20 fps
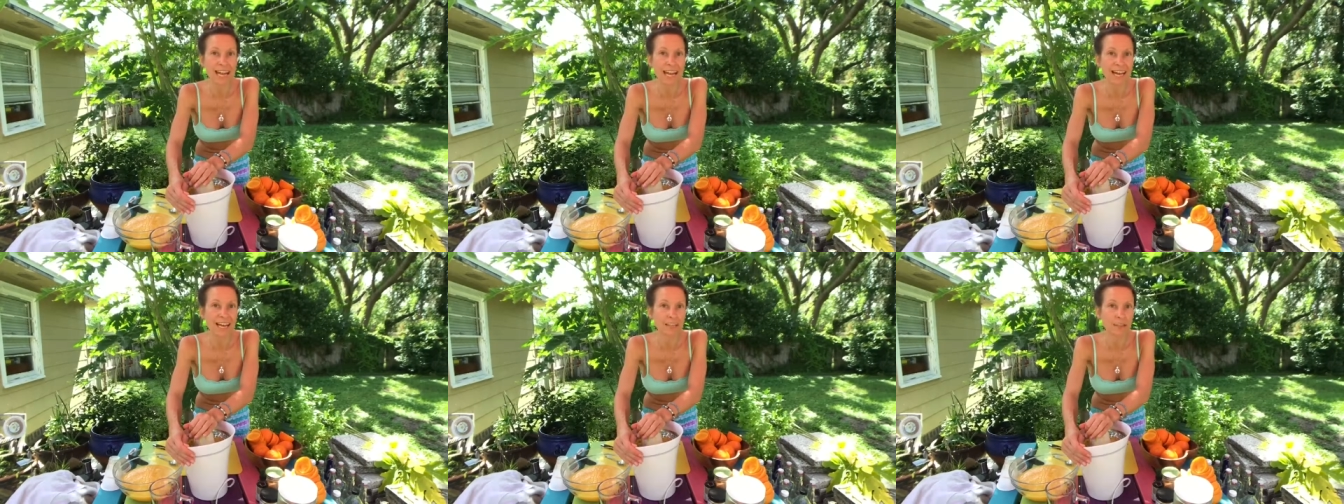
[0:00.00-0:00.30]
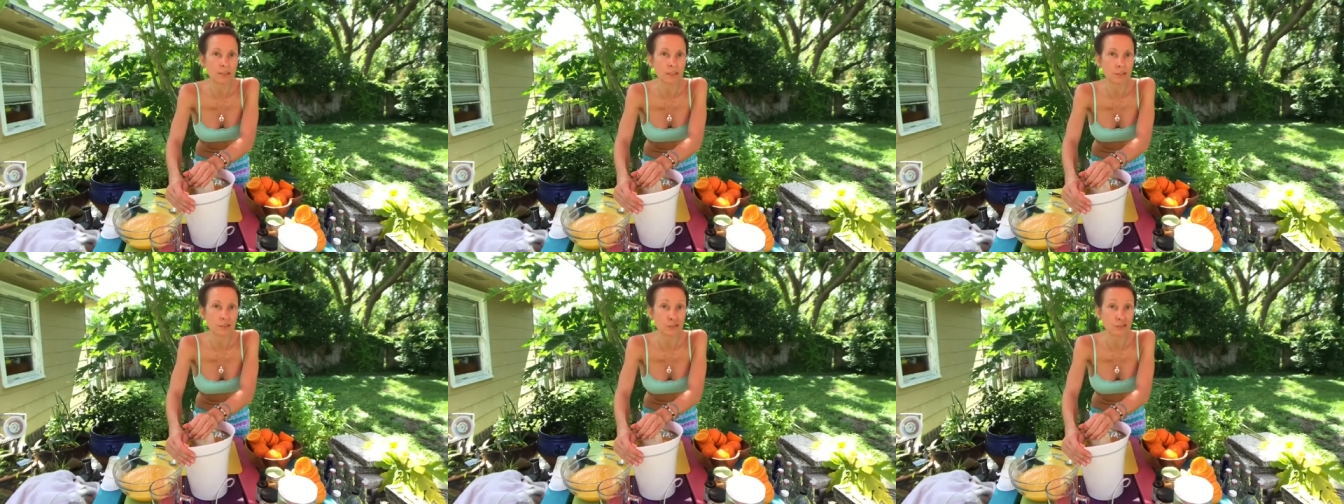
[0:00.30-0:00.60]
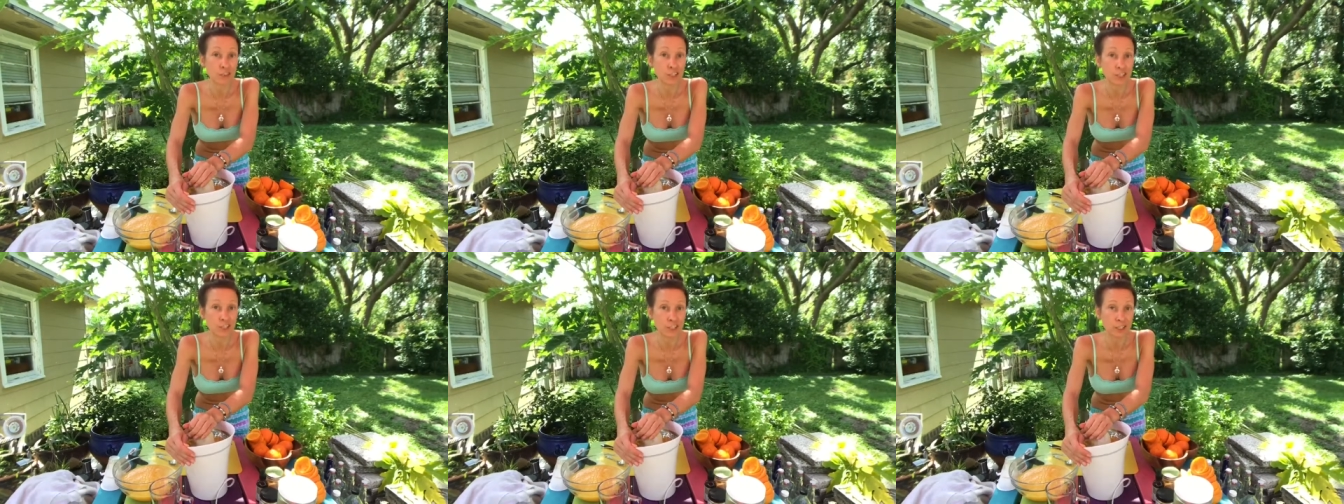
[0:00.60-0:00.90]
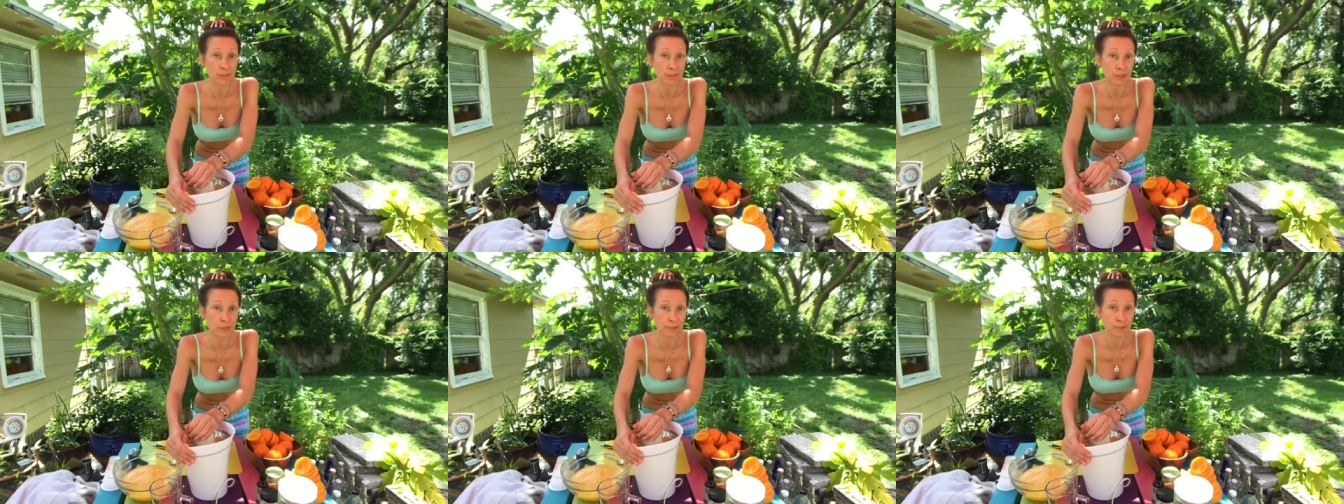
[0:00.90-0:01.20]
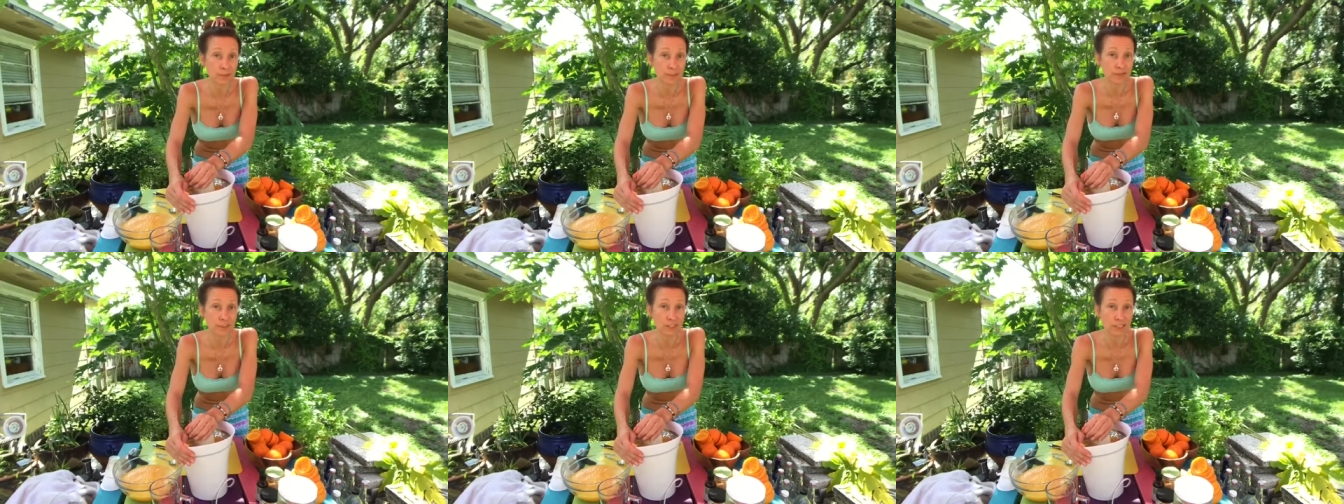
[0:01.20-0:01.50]
add a little chili
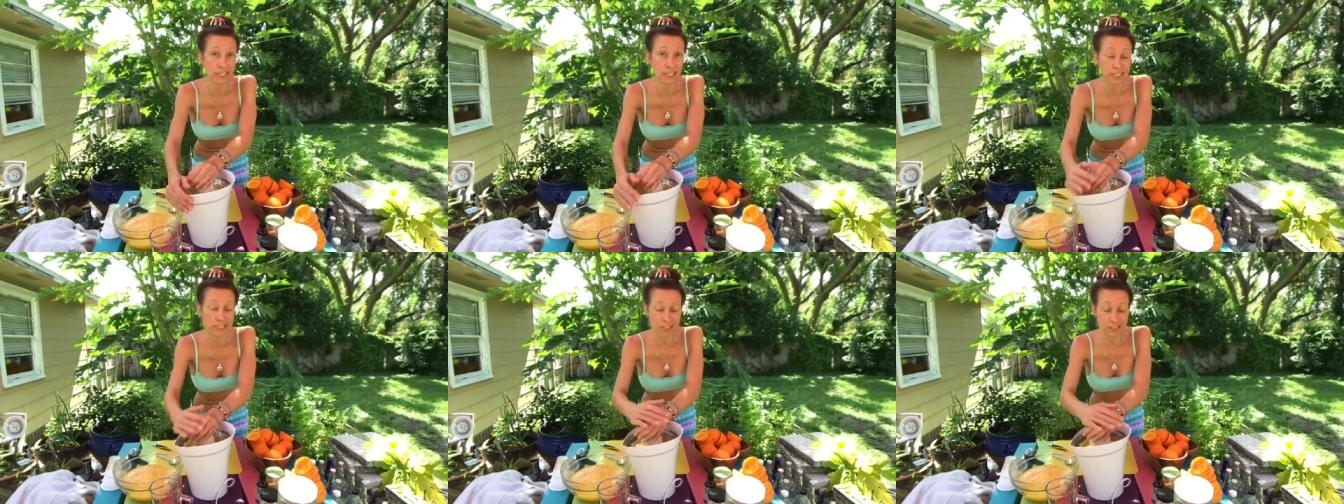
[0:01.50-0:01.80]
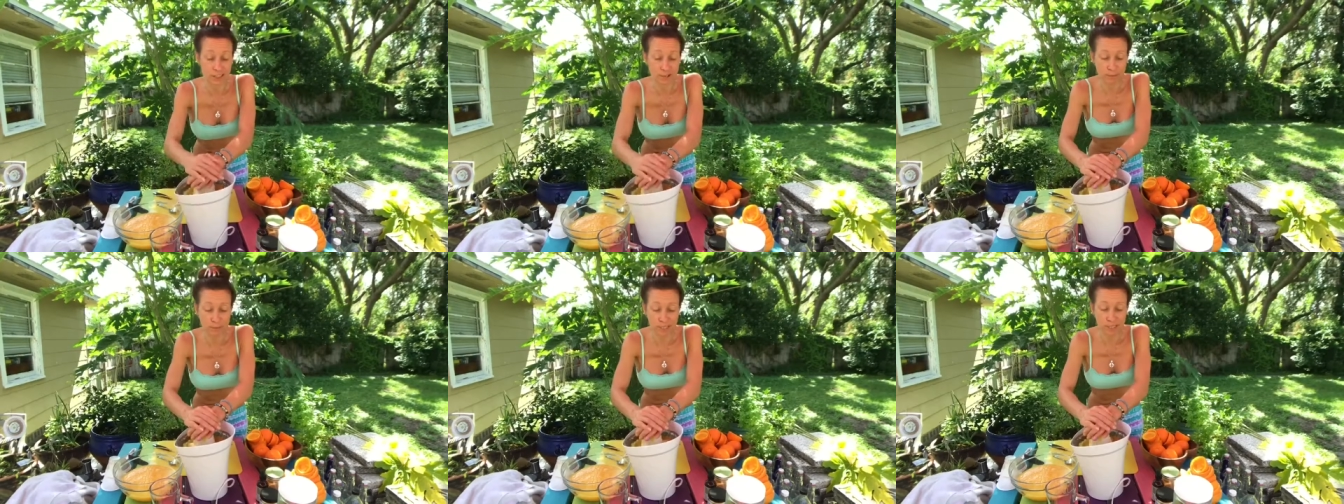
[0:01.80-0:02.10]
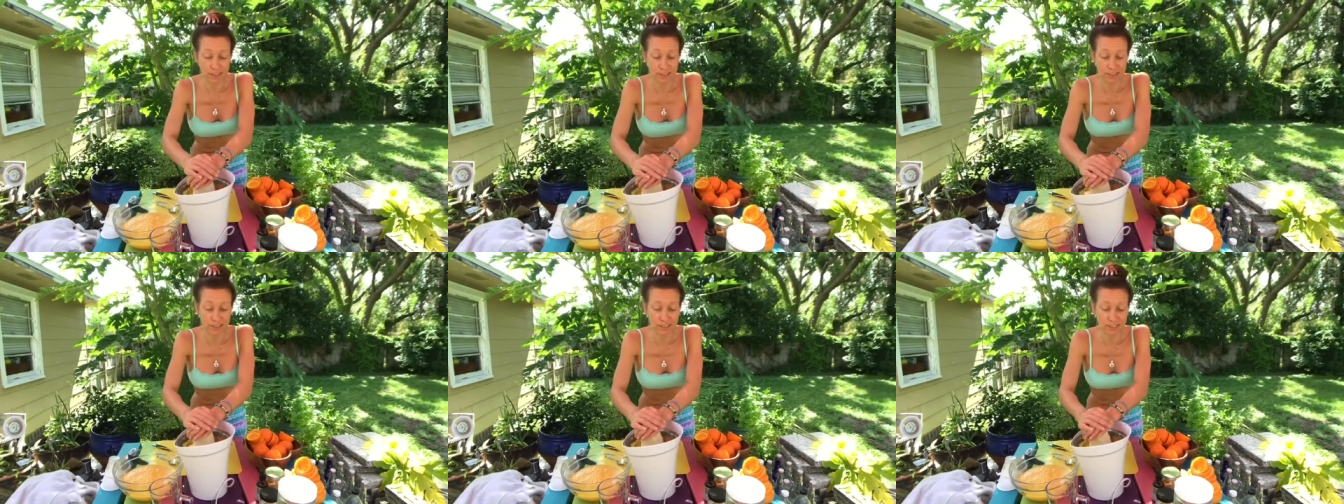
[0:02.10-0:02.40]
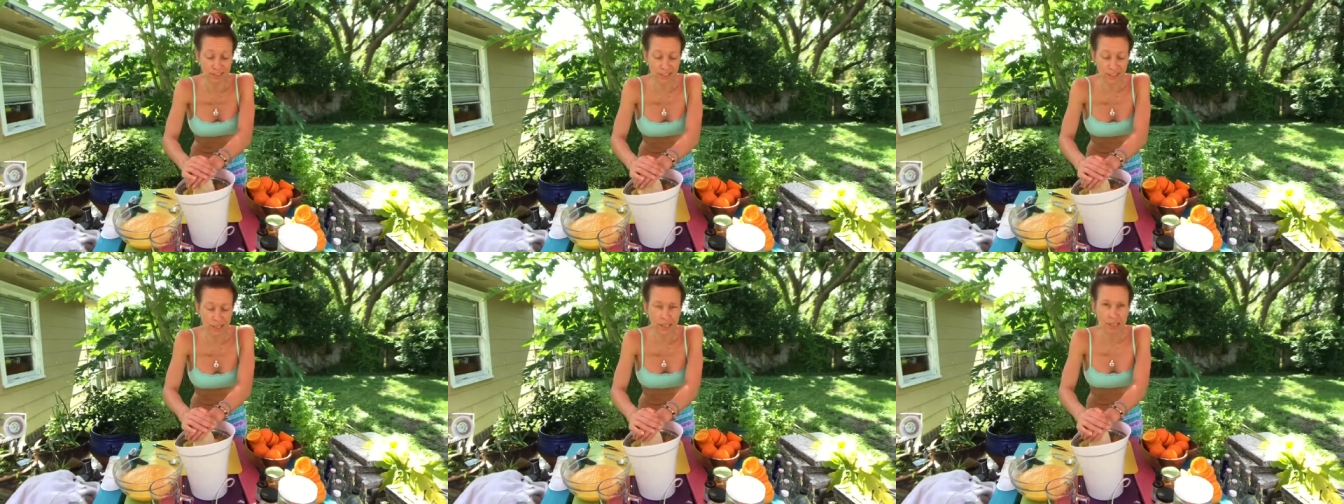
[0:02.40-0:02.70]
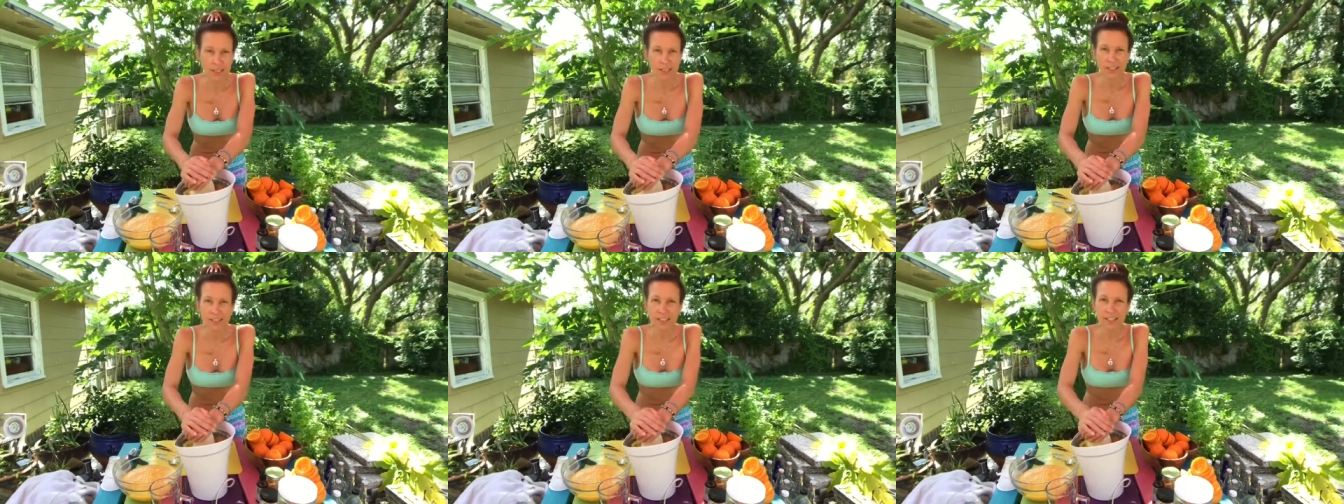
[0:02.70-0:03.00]
pepper if you like it spicy.
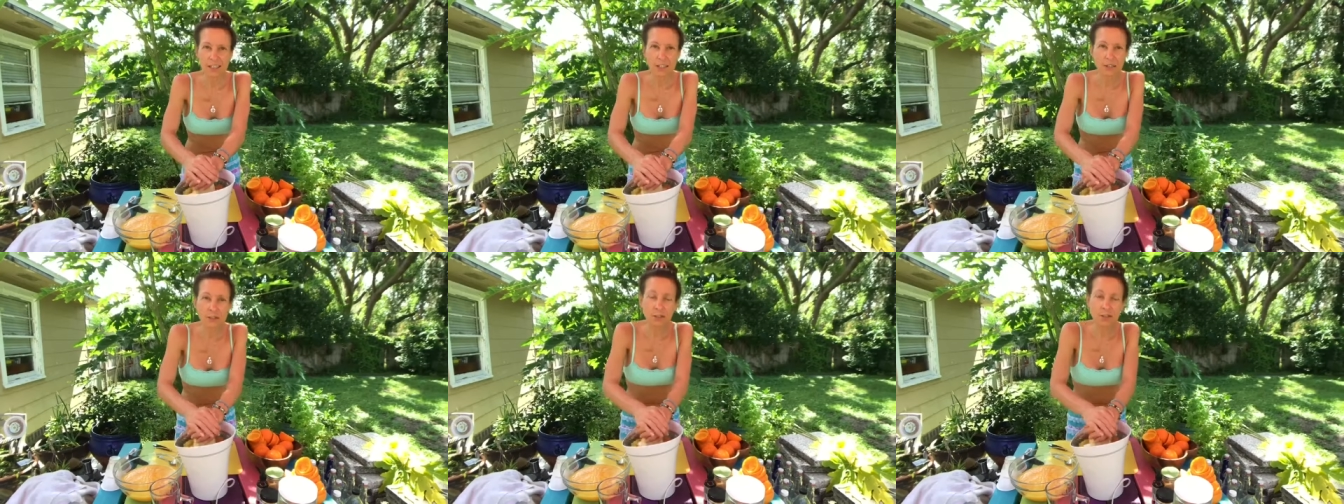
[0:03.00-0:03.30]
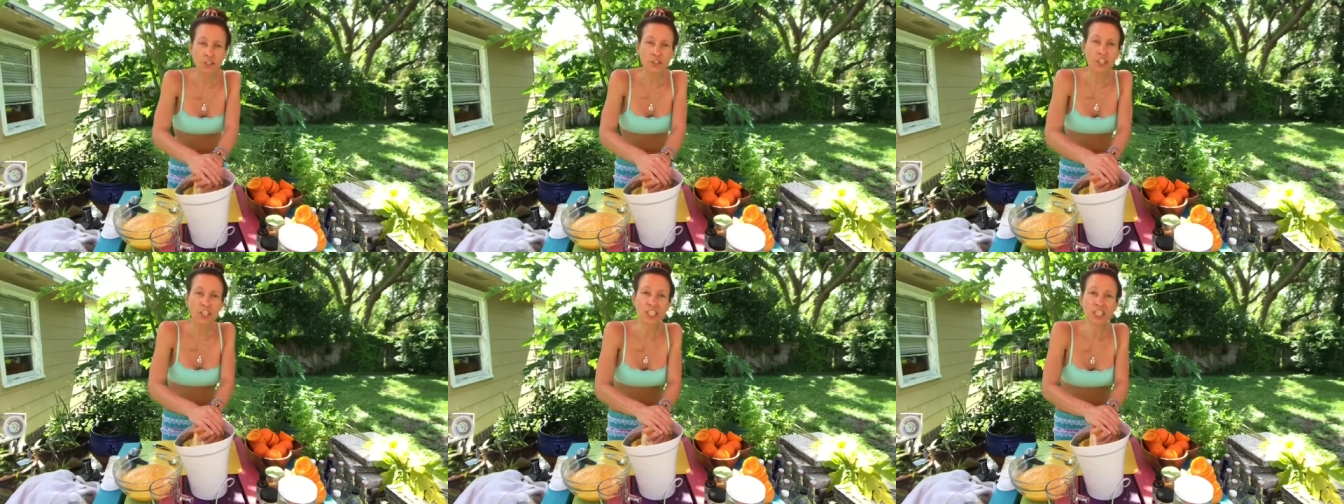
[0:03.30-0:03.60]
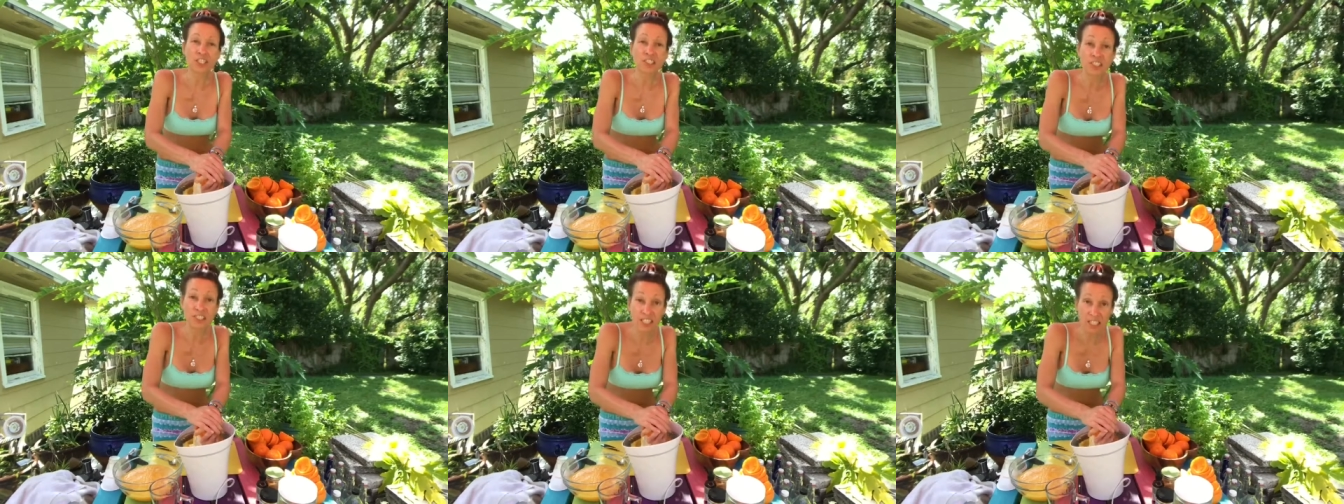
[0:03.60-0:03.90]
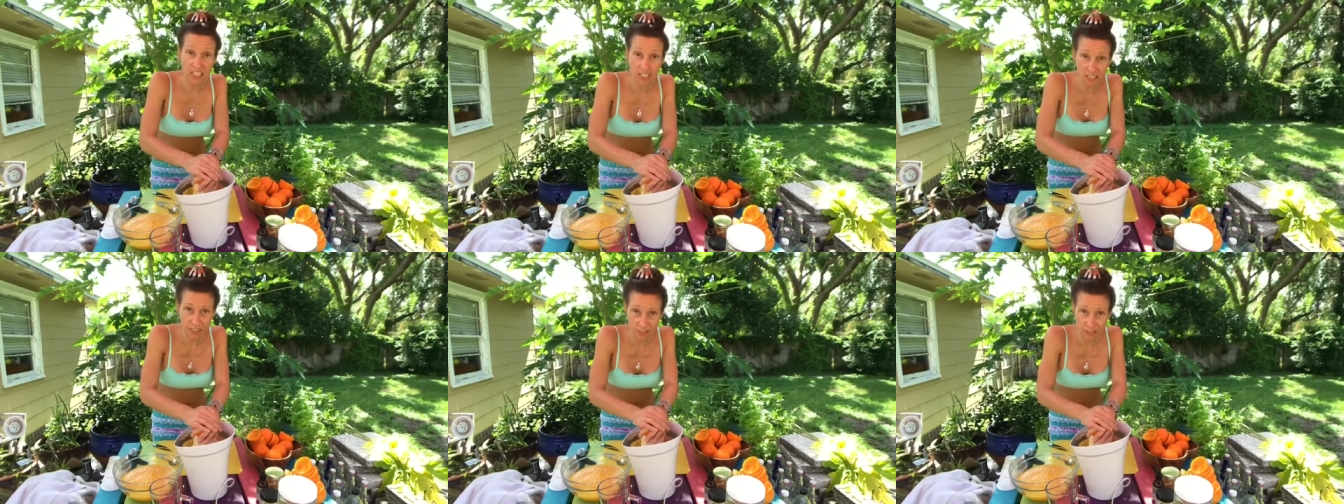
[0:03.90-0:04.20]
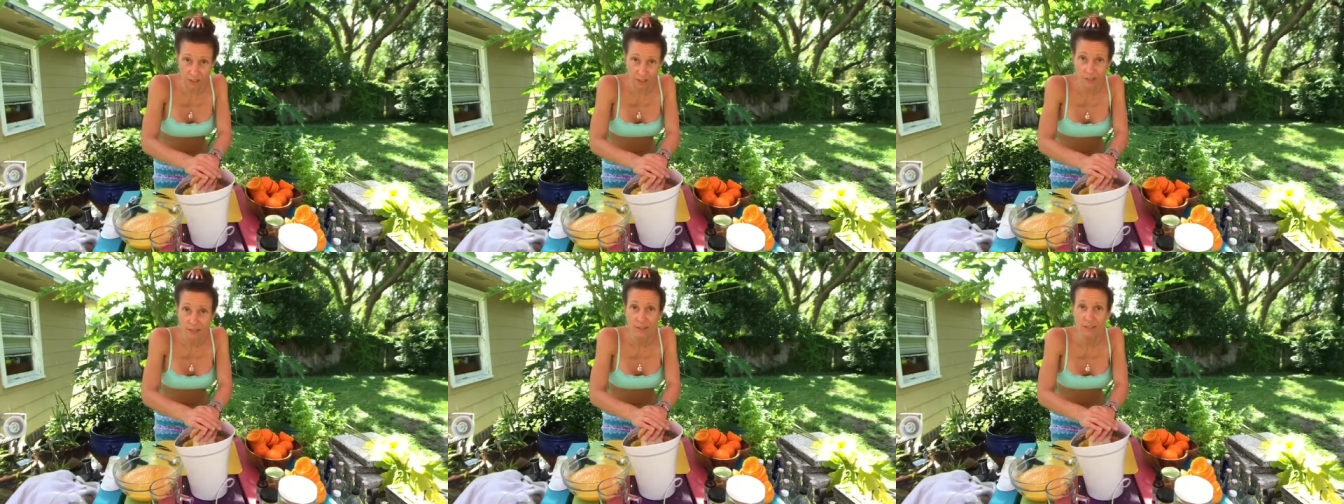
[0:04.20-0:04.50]
You know, chia
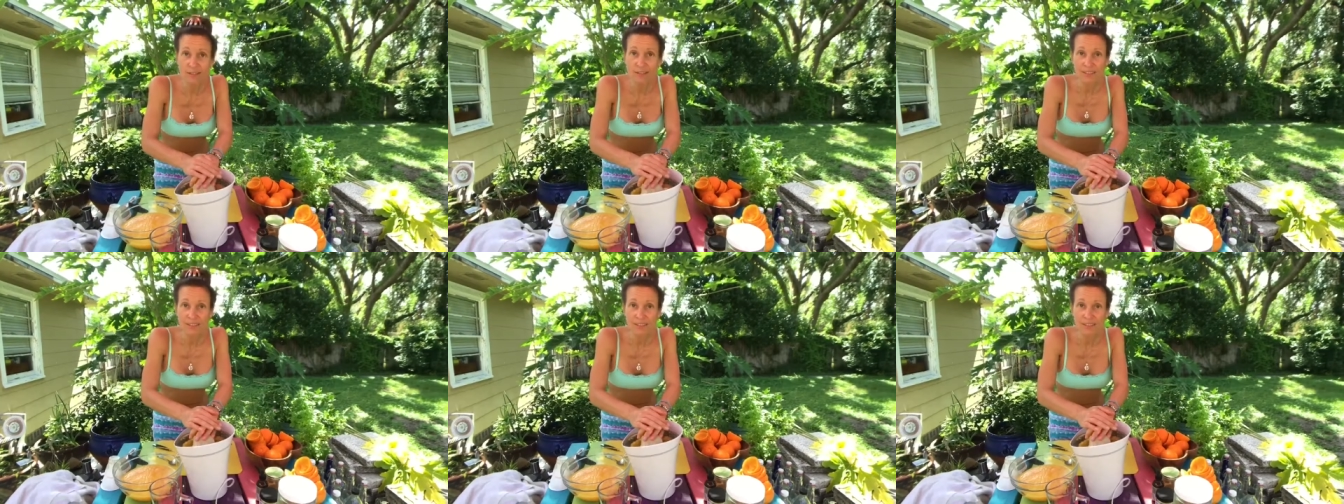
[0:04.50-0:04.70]
seeds,